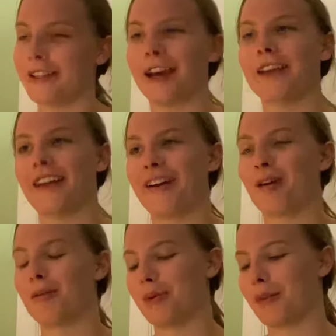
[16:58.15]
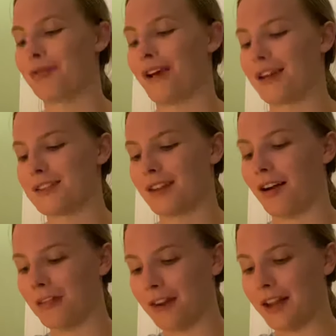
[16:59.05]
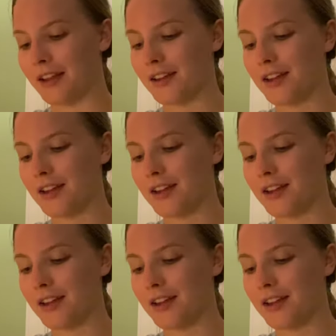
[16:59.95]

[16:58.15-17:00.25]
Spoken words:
Yeah, they are both fast. All right.